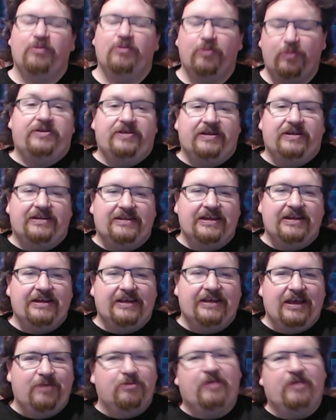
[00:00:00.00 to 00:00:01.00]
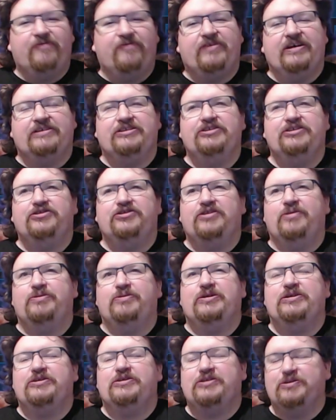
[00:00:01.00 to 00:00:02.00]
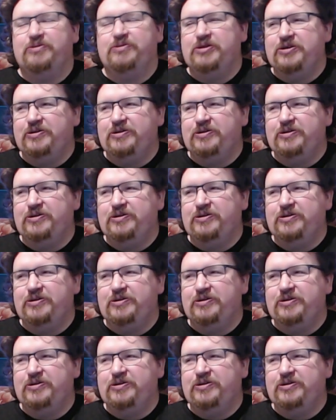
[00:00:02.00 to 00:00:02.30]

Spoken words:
but then Gameloft actually dropped some